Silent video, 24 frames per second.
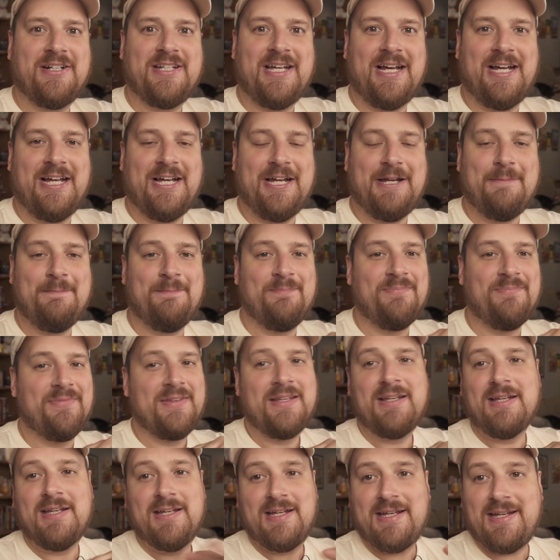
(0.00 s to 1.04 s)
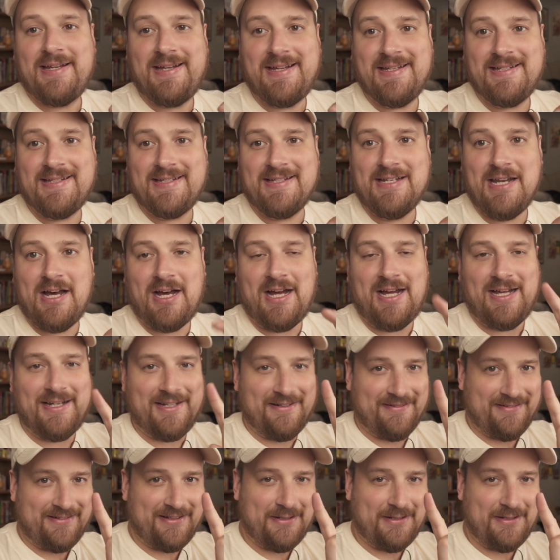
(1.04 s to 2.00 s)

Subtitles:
time. It's not.